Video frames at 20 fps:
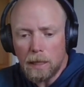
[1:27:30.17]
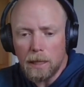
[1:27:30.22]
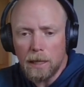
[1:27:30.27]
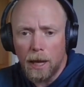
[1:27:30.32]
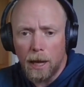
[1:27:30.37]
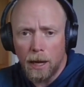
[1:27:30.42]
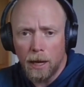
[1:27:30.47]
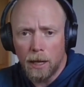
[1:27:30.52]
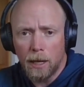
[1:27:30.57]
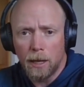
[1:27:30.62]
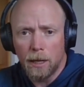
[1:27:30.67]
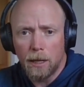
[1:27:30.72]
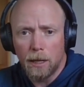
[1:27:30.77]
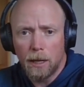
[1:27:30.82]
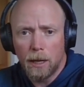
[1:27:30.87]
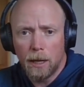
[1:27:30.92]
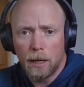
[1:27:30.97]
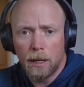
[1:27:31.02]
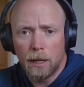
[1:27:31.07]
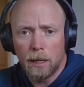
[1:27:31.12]
And
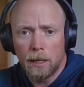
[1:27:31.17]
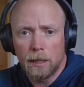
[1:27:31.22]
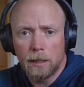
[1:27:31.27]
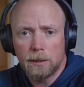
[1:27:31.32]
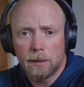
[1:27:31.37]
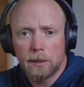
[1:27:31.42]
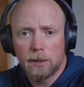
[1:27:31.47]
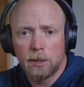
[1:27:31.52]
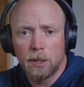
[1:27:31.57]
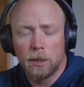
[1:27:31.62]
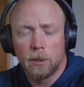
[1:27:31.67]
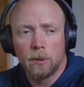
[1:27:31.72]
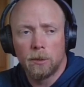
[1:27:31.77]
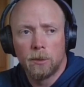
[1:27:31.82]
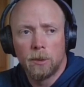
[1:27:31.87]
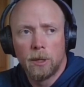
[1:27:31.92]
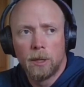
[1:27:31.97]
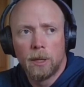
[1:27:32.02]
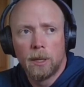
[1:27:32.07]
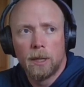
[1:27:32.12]
uh, so
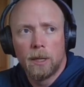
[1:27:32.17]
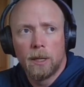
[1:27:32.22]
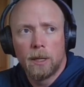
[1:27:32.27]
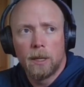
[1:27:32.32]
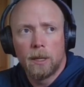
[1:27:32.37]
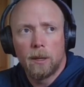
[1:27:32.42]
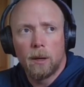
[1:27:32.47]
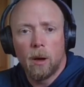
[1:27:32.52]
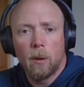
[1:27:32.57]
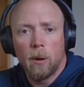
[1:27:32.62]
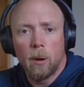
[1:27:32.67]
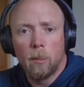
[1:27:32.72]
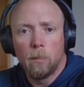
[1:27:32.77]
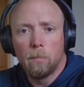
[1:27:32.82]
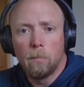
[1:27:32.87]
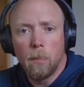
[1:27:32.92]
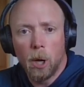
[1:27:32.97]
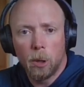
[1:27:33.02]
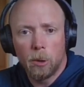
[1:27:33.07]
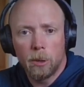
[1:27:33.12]
a
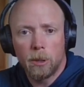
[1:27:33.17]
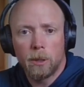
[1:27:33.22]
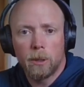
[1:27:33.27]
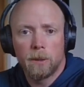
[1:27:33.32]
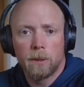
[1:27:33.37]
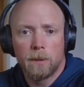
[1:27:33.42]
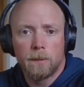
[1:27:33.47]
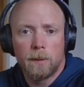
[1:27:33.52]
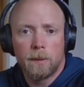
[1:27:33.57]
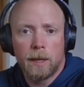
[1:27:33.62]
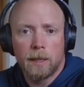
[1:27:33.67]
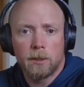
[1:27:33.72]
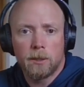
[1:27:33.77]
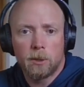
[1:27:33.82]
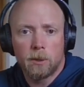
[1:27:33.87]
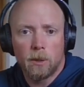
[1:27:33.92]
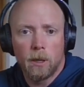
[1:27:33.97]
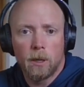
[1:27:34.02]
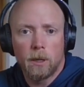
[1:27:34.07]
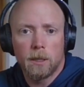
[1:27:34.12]
motor that's
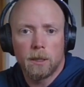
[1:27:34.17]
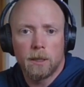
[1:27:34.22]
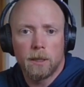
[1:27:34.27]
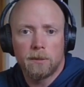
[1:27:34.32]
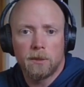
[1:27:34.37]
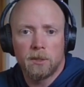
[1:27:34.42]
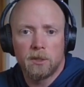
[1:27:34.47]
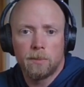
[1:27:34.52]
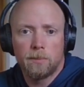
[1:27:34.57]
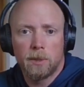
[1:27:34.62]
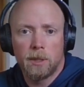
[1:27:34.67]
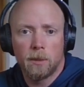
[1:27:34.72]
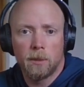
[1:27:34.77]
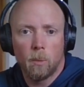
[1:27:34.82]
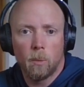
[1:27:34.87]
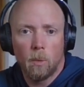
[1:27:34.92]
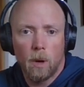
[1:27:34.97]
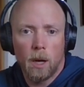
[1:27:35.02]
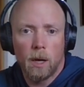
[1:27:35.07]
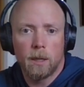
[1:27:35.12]
strong enough to
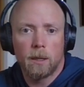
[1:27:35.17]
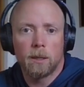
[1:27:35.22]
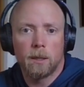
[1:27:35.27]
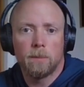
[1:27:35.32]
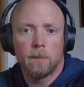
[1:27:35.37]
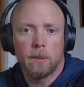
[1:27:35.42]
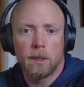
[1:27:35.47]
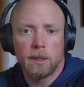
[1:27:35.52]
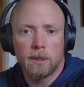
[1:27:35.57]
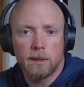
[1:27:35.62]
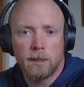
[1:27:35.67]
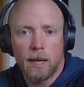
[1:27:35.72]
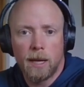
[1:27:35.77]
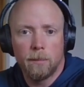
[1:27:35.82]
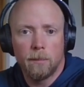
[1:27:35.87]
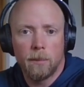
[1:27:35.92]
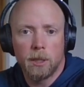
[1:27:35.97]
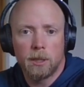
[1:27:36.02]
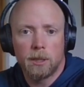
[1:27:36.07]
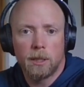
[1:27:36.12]
spin water plus that
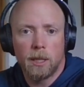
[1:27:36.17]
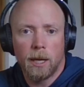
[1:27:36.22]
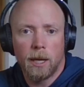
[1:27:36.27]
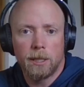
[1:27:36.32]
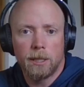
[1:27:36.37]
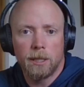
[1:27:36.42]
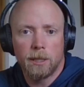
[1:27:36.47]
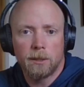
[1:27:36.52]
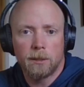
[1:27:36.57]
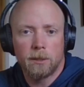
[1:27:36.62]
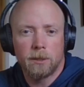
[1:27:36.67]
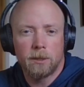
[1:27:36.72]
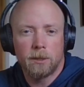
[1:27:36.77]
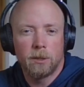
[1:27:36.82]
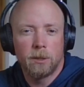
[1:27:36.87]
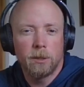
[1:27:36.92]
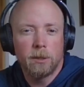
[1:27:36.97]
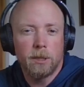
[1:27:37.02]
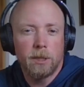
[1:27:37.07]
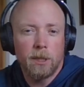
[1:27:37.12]
much digester is
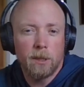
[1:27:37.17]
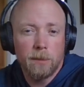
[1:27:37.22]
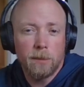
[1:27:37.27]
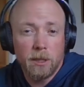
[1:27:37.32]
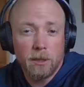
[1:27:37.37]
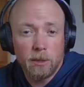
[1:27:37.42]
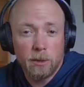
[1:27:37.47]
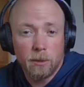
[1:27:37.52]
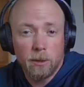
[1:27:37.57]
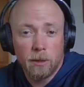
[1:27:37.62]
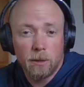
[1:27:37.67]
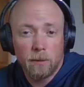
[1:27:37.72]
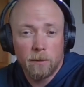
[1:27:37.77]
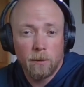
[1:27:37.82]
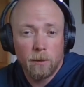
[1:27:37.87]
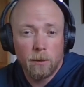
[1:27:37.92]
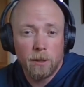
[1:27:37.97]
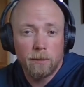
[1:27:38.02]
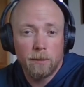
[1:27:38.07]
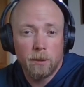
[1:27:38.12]
usually going to be a
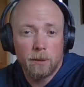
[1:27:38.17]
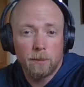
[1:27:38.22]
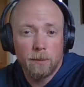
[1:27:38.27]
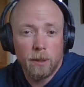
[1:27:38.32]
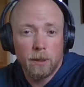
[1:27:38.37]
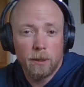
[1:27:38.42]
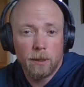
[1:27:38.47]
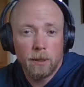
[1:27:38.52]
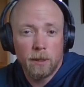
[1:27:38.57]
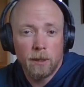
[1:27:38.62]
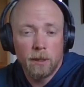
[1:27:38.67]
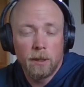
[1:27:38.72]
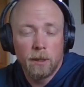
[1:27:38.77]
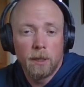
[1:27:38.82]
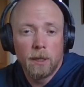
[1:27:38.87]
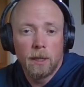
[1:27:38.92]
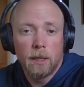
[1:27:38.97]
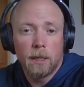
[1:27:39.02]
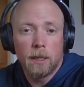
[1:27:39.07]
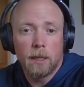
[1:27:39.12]
240 volt motor,
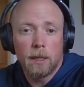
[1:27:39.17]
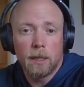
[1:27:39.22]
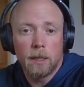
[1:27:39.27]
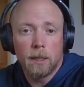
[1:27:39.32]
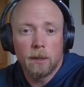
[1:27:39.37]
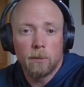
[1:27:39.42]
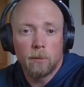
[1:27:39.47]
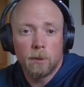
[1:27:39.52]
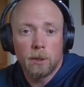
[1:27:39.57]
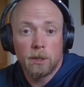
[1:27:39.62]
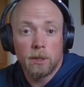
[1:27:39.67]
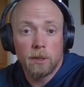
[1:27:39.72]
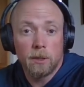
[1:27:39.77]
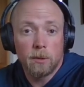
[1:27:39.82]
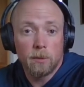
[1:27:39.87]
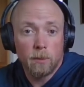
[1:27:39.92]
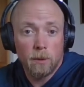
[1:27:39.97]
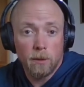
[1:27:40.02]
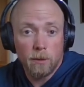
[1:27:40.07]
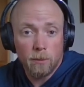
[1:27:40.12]
uh, which
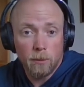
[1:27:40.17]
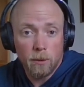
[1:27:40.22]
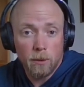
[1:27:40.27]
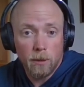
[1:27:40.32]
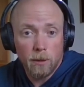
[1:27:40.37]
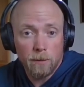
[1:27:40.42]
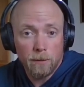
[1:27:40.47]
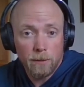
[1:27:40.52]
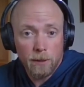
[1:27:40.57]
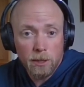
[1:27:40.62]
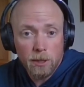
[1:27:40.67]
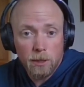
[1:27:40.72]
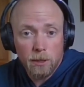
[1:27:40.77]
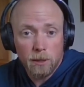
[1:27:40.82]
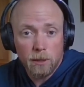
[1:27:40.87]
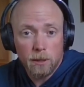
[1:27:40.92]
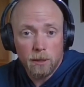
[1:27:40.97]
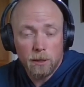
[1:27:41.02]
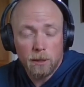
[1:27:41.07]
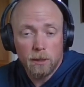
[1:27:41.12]
is one of the more
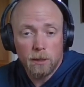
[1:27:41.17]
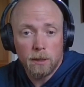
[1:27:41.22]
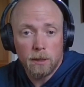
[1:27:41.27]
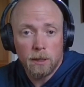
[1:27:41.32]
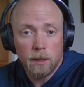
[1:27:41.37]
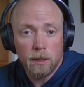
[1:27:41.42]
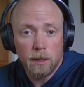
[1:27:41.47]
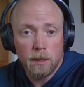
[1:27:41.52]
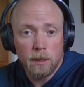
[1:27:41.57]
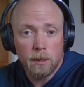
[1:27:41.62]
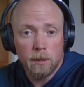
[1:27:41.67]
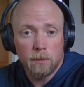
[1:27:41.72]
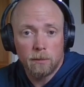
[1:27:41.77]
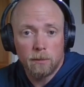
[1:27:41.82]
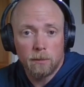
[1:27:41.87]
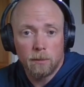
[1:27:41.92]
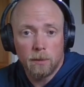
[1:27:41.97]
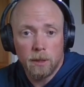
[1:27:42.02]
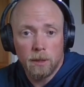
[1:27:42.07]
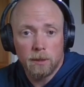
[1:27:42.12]
efficient uh,
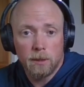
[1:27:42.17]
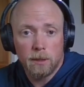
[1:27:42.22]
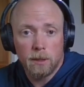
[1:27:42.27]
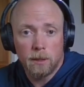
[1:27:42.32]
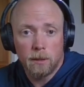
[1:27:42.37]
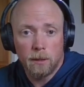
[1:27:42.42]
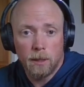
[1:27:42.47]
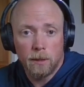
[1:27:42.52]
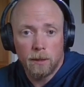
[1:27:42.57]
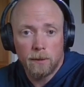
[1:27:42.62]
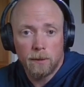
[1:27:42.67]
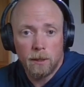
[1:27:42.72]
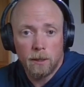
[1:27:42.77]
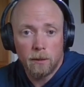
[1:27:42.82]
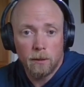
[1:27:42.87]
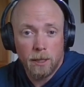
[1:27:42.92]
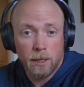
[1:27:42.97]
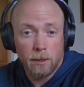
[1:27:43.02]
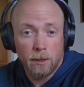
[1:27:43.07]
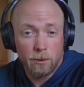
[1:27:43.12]
ones that are out
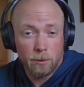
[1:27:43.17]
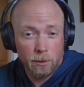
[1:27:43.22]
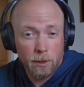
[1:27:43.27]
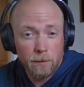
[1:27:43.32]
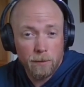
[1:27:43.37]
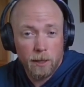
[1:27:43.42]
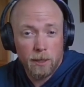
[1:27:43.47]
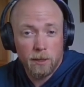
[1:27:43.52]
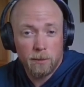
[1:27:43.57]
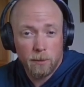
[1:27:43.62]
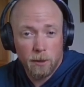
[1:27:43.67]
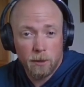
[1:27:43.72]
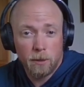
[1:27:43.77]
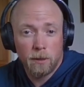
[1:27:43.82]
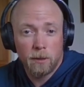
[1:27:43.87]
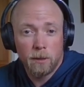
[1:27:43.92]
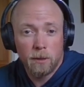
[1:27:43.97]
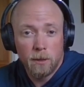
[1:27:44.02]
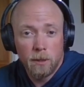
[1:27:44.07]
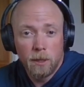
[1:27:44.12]
there, like a three phase
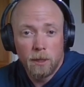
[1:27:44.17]
motor.